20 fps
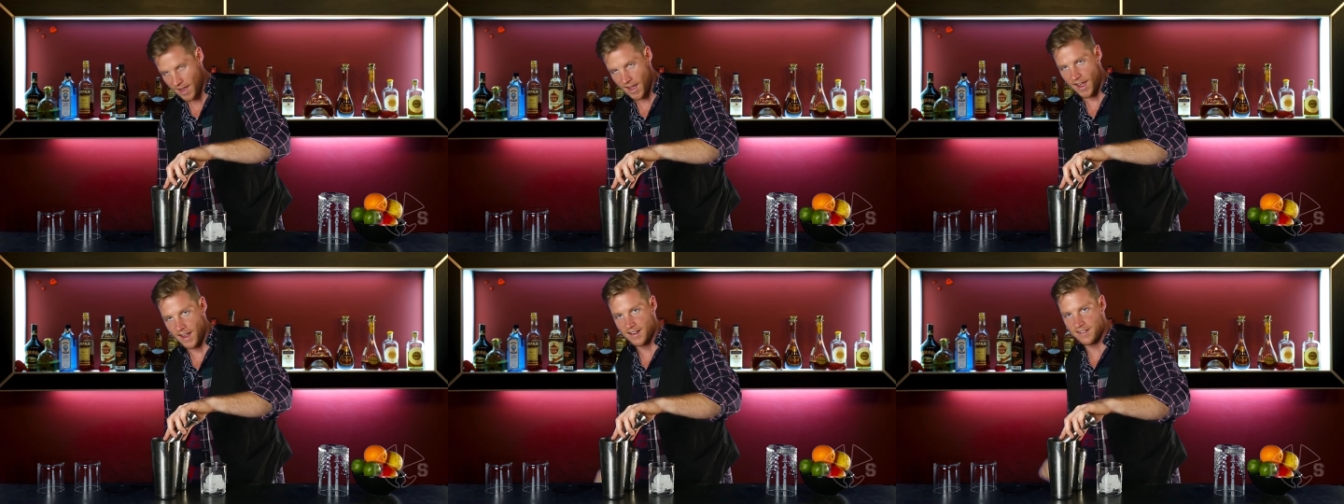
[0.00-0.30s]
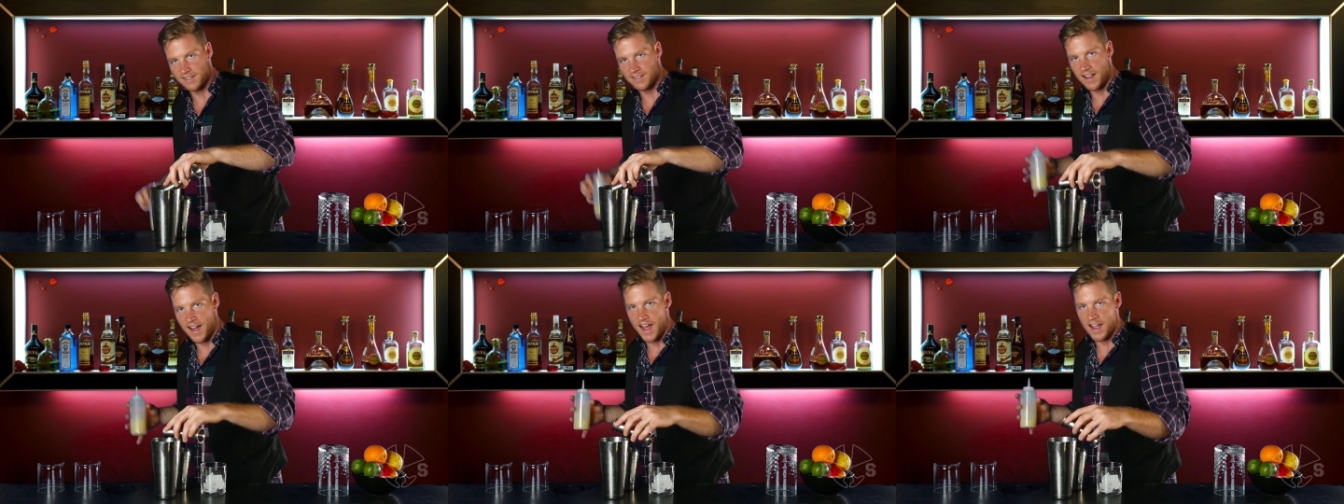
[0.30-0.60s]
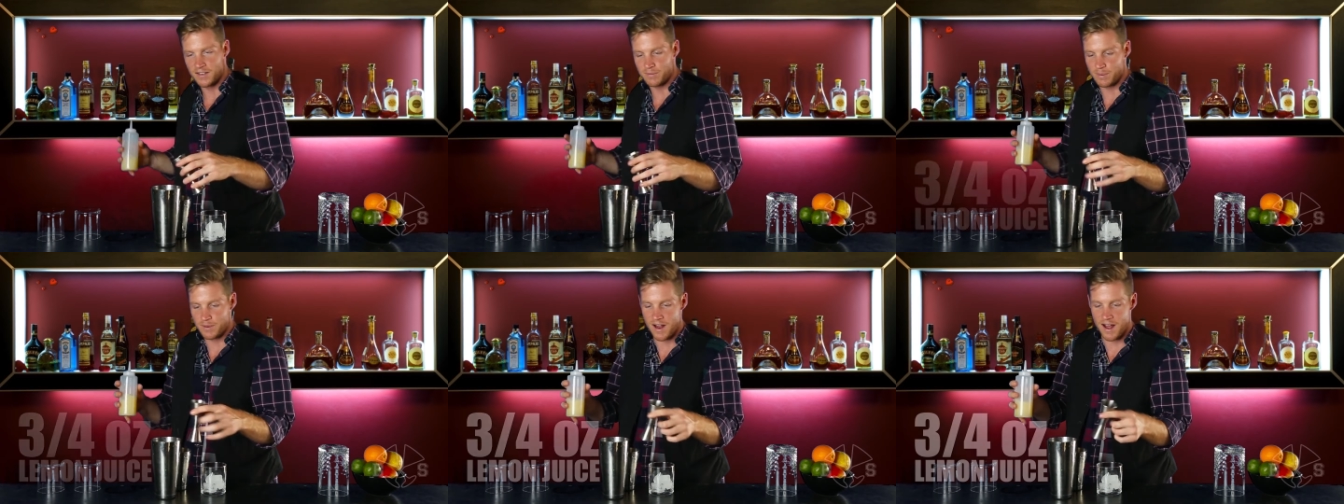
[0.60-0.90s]
And
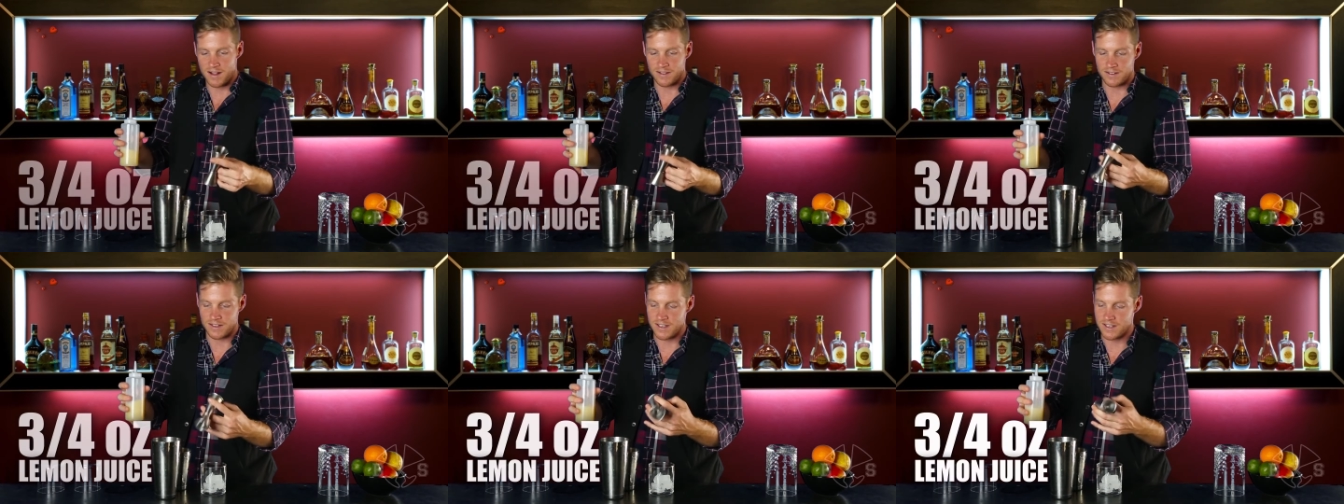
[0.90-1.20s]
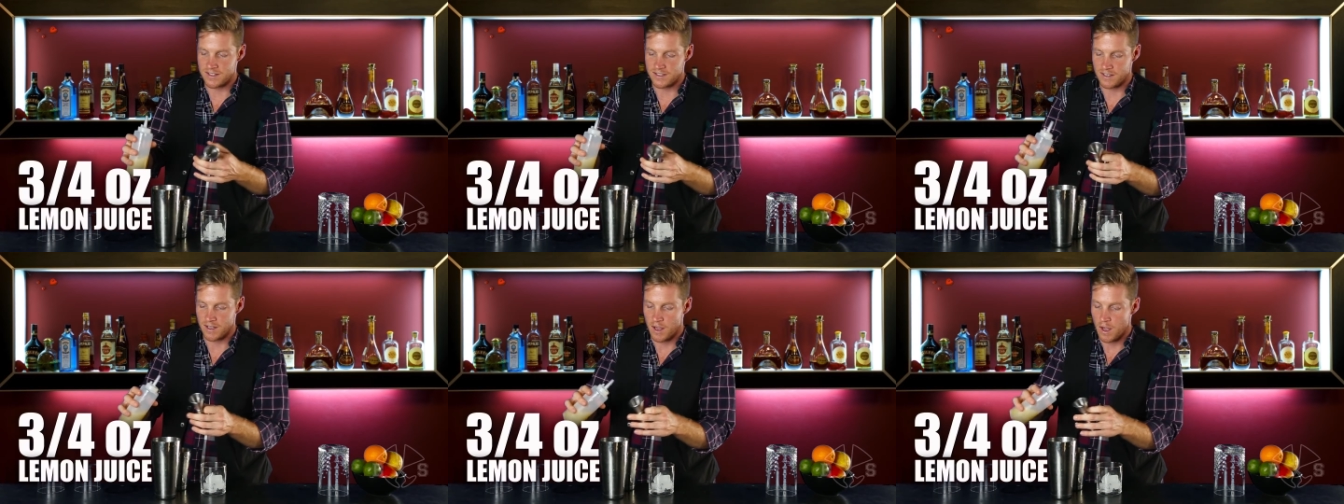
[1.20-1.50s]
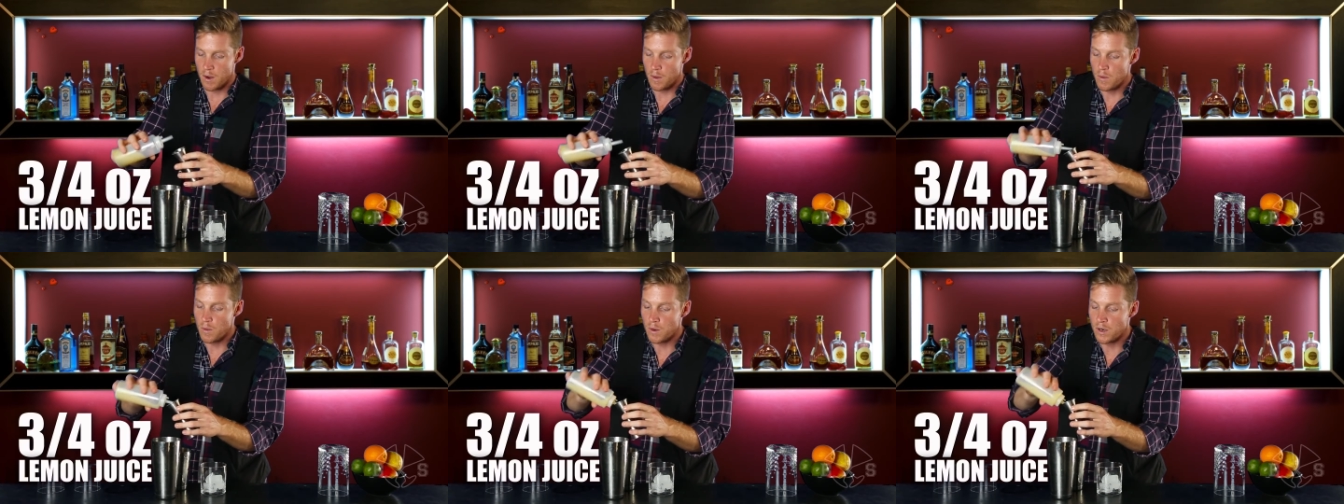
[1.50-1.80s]
last but not least,
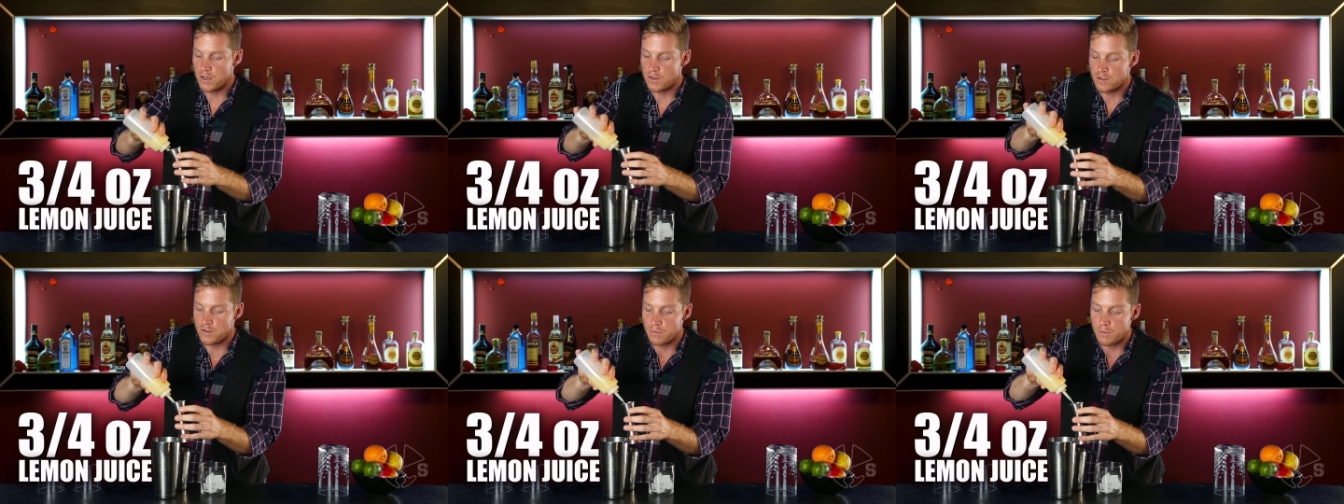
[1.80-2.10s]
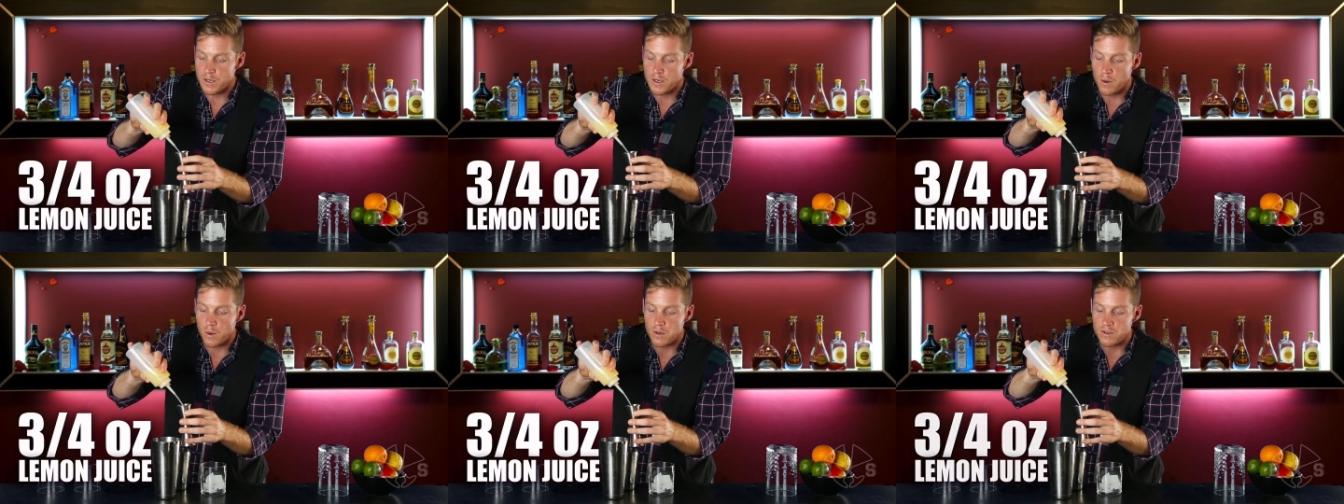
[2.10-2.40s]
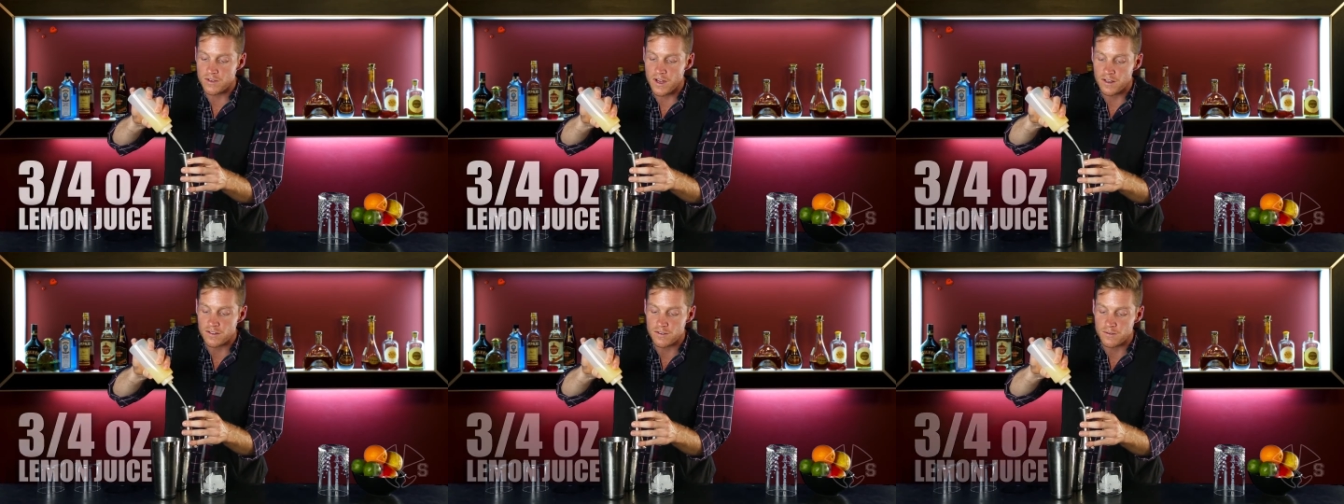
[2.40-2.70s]
we want to use three
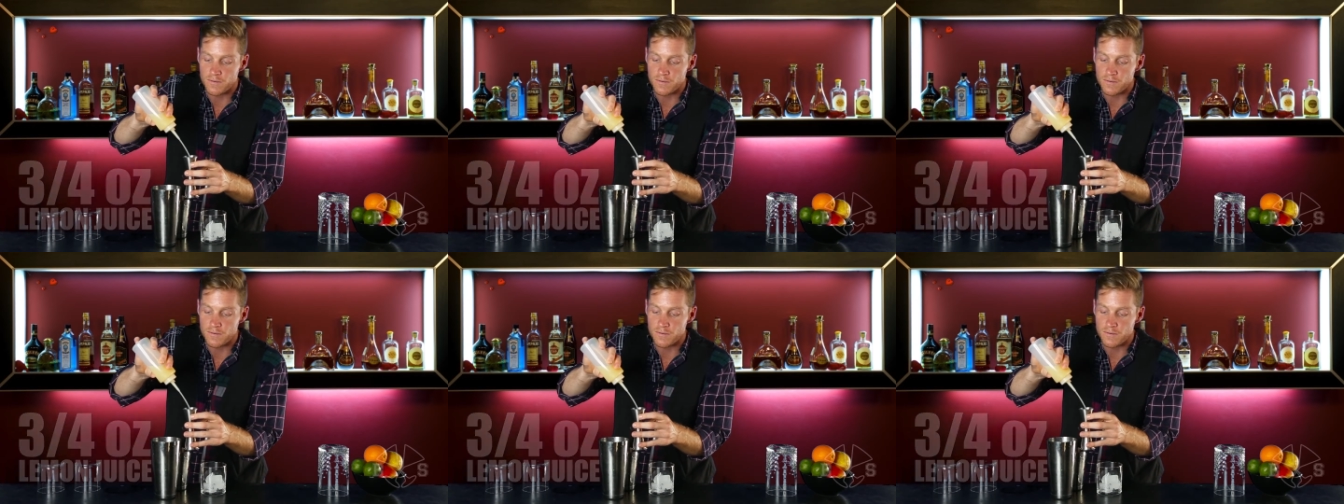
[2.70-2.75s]
quarters of an ounce